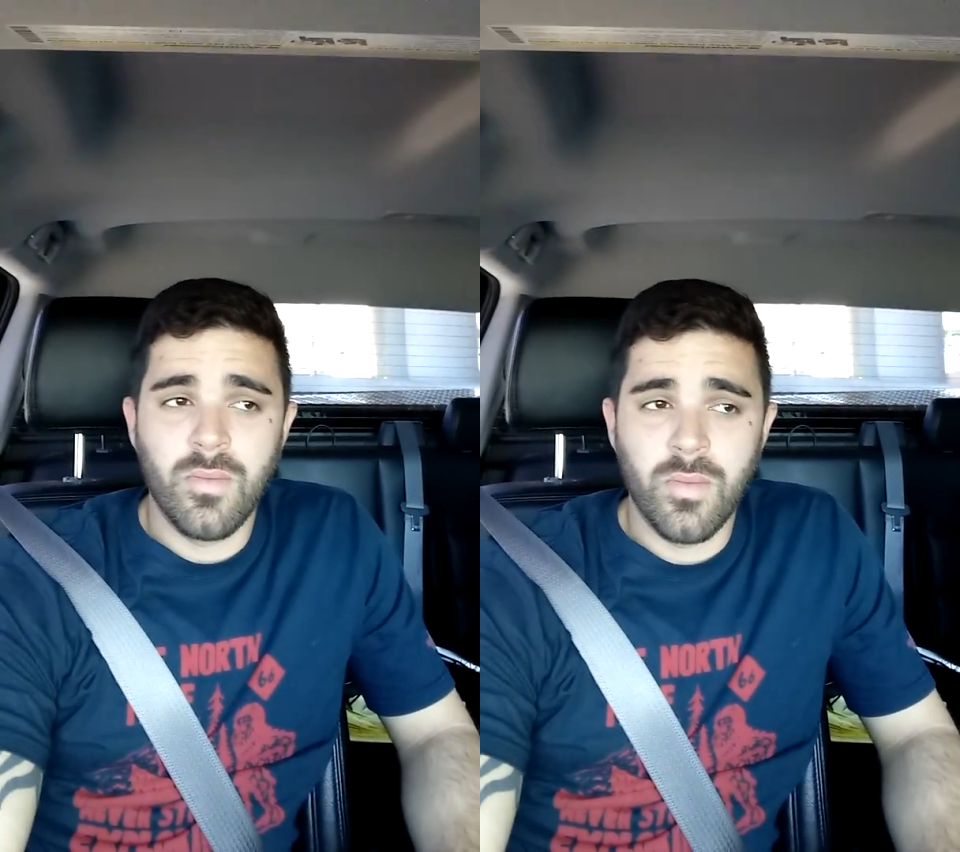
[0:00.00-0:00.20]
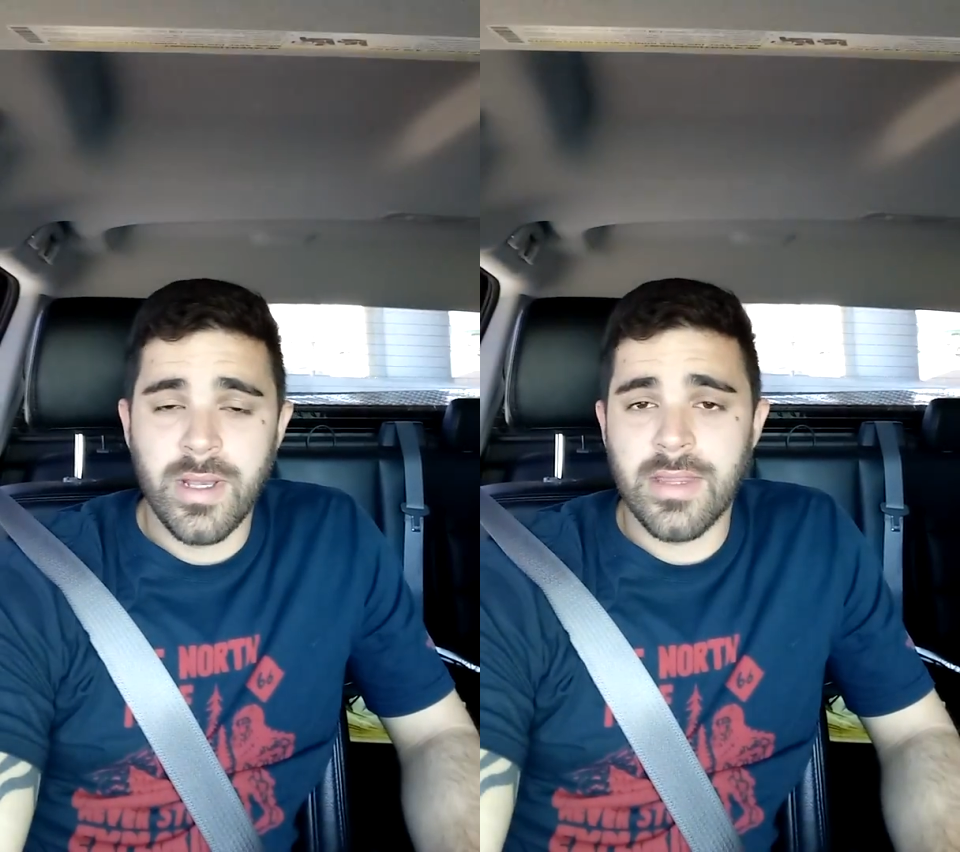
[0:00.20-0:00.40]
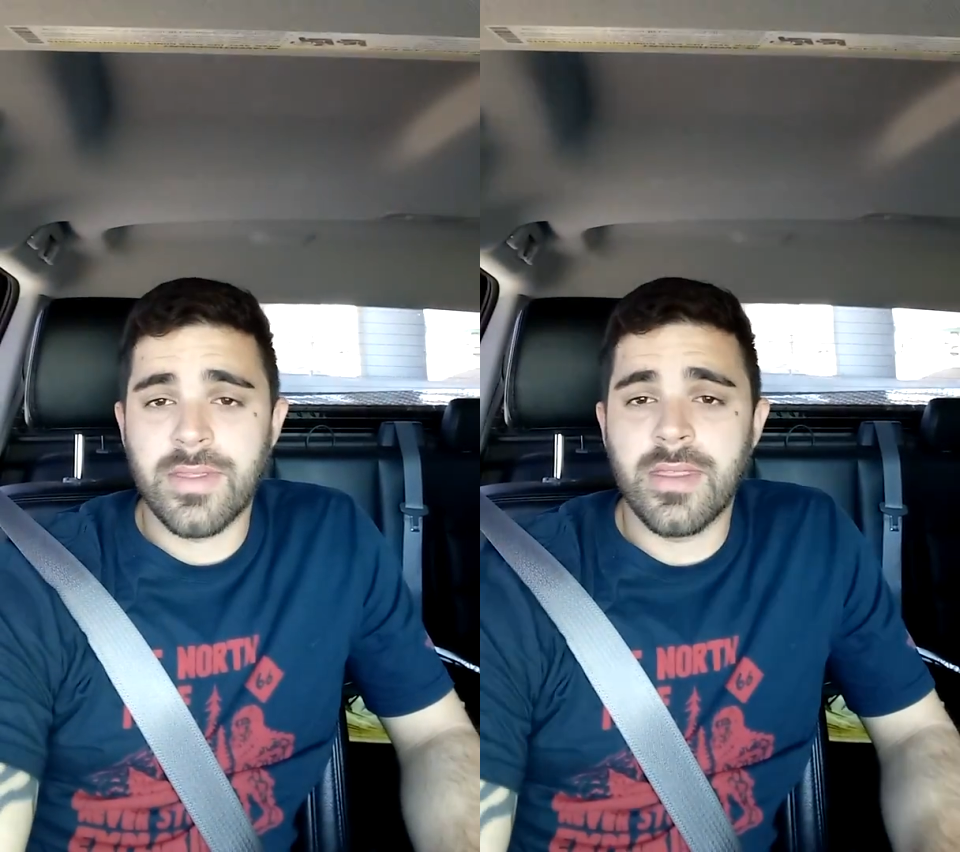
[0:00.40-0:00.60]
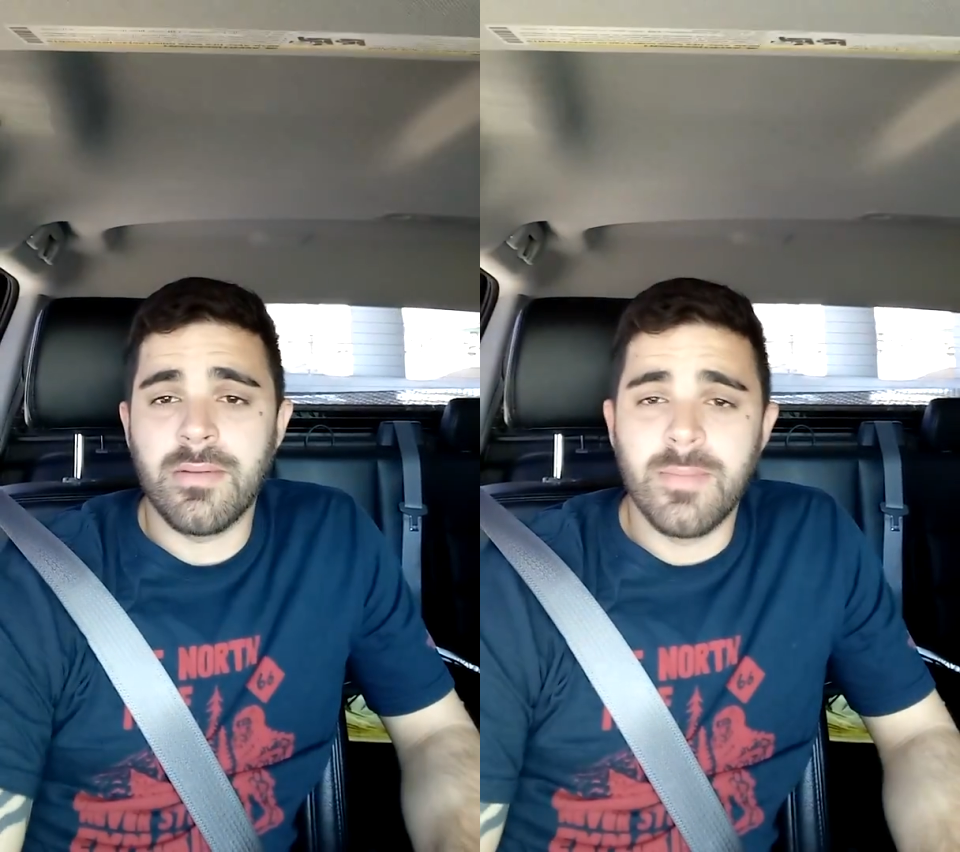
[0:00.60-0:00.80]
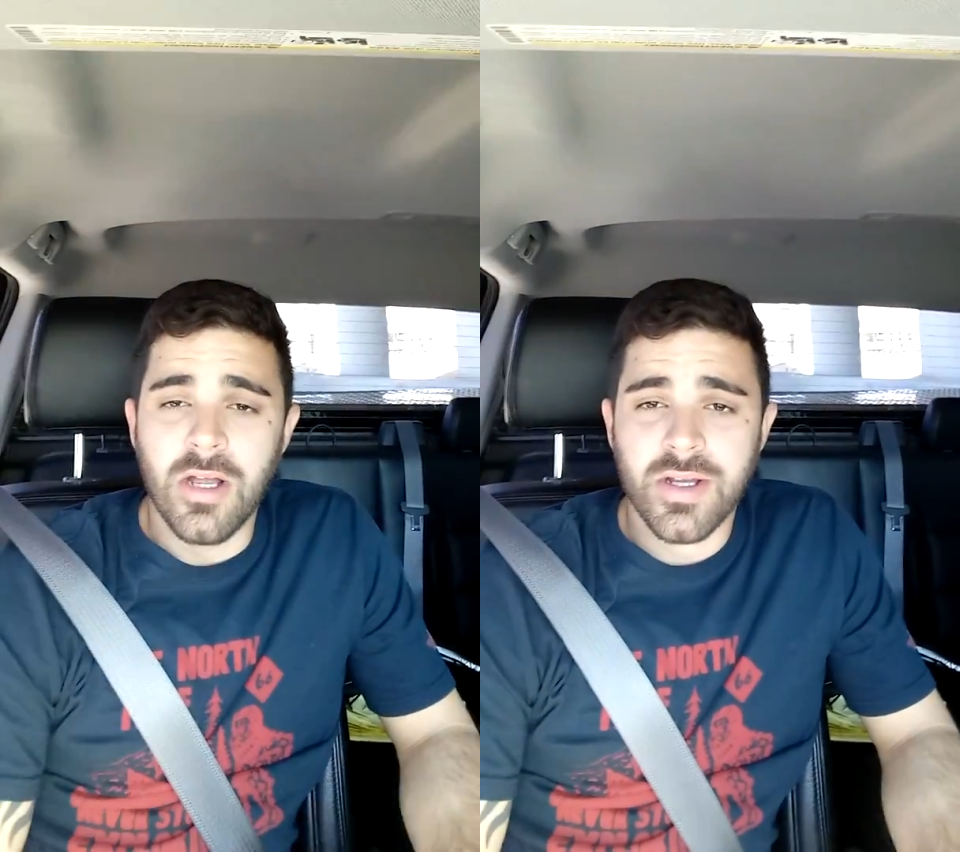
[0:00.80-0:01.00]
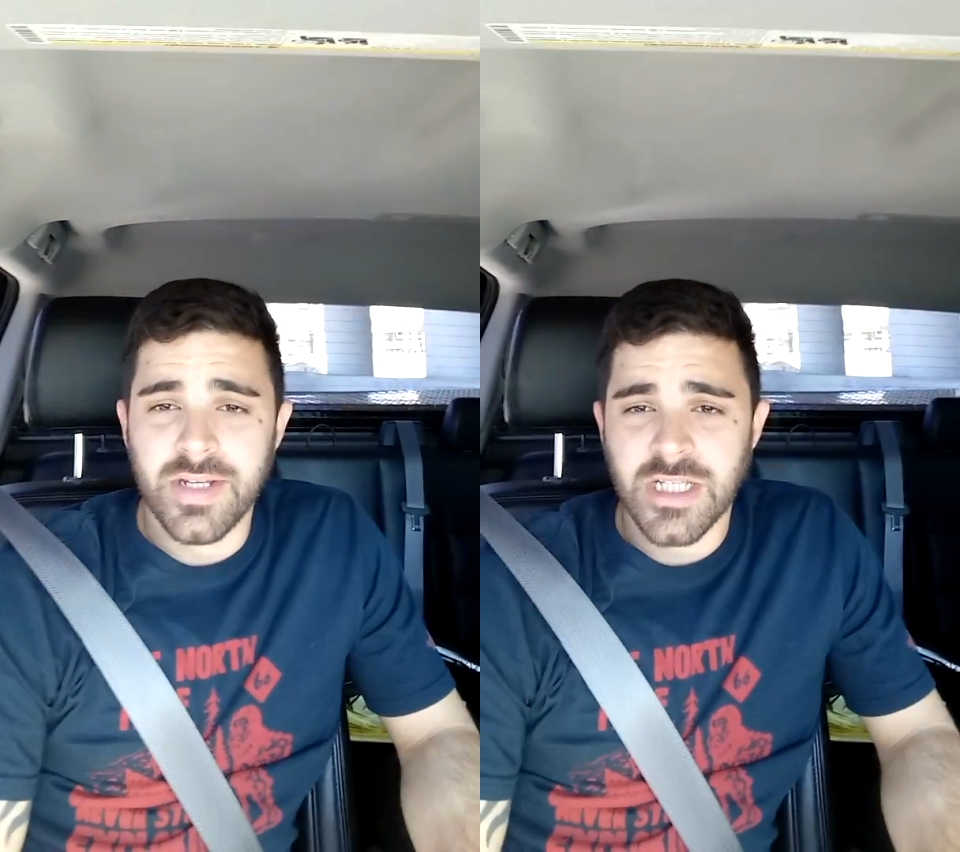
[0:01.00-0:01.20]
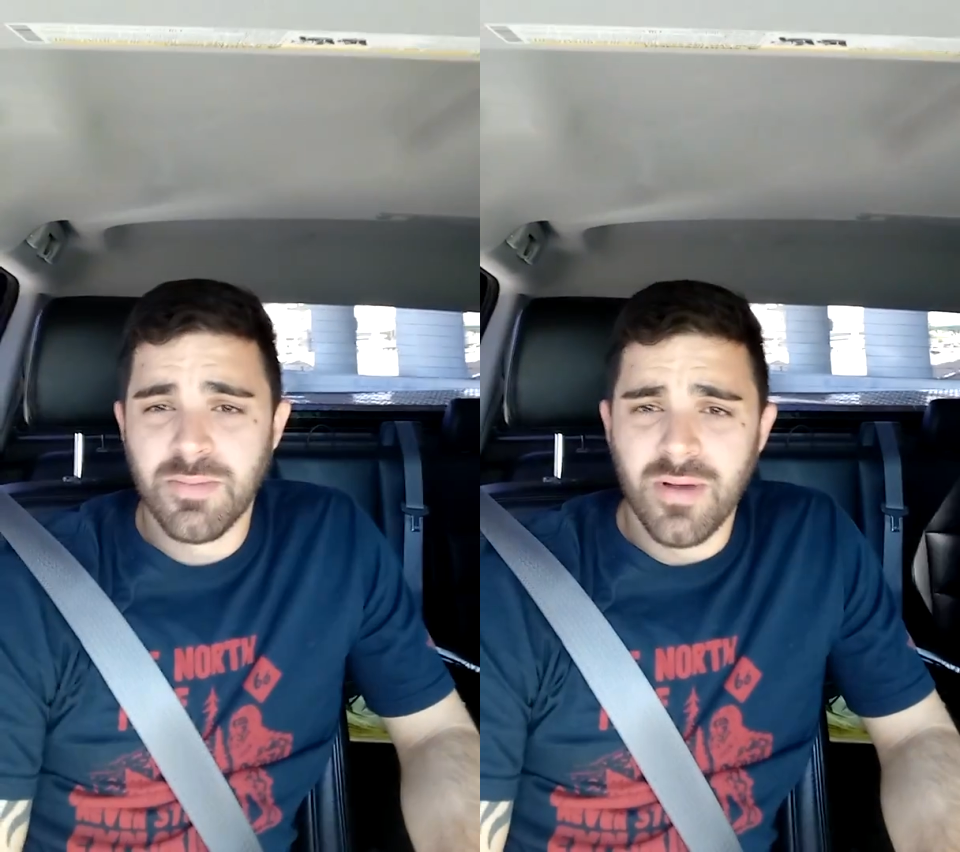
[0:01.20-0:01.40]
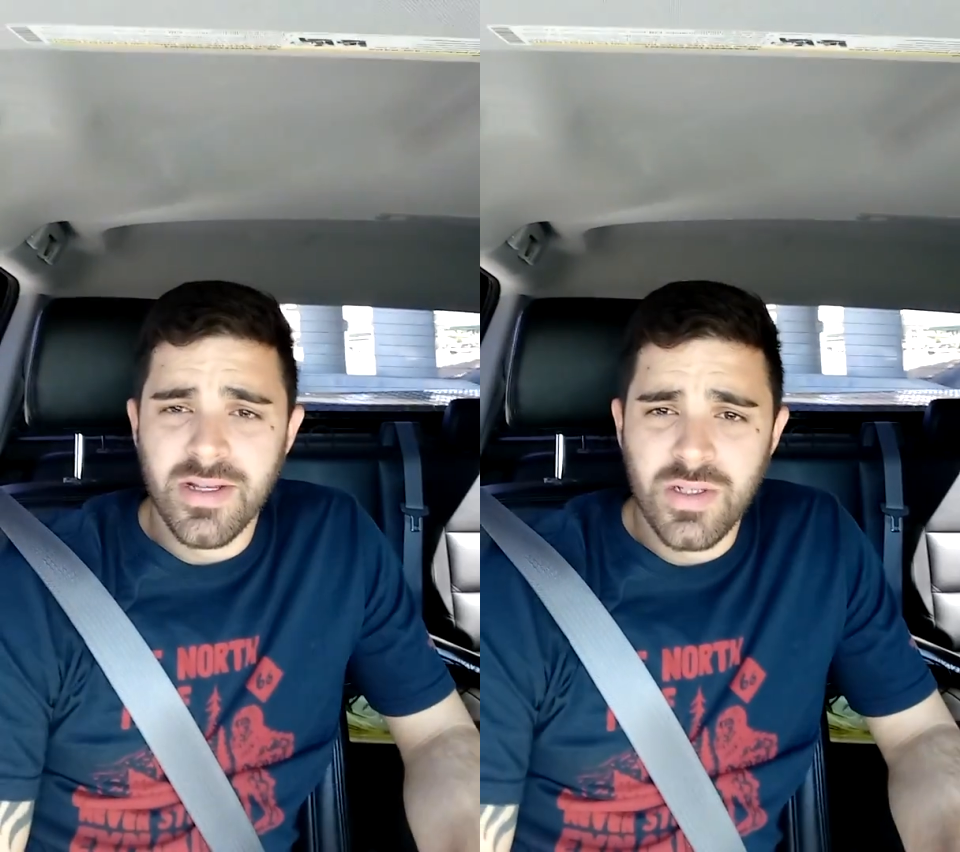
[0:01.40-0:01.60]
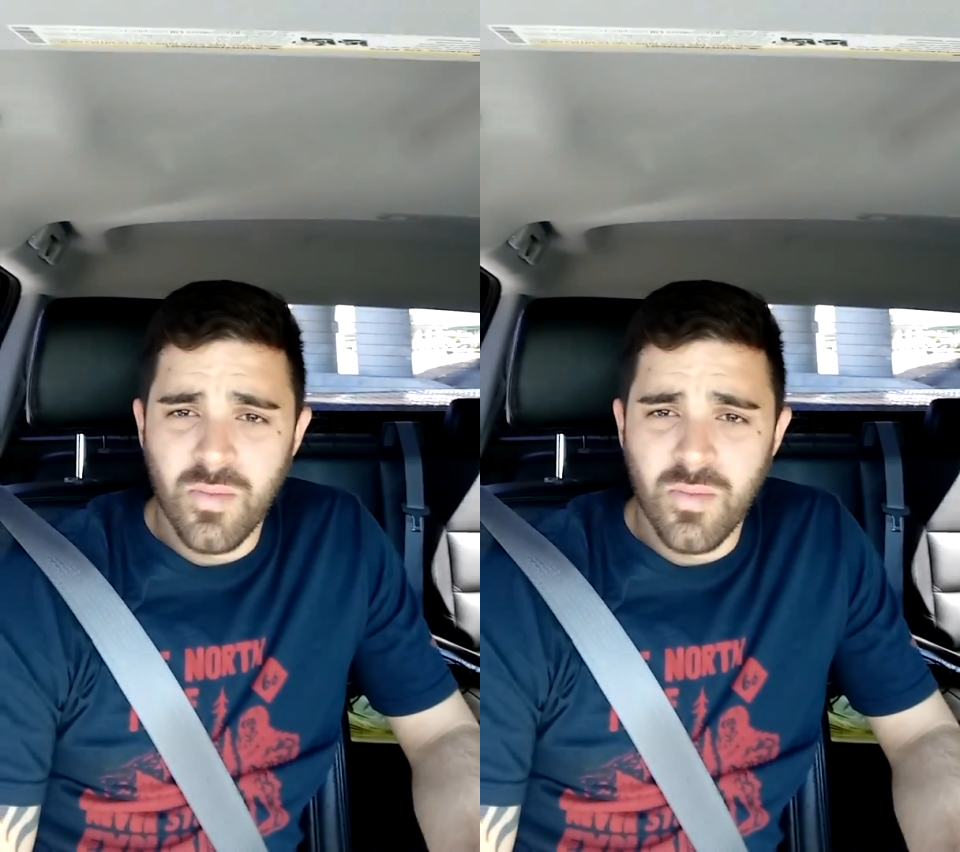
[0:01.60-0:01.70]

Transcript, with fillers: with American Express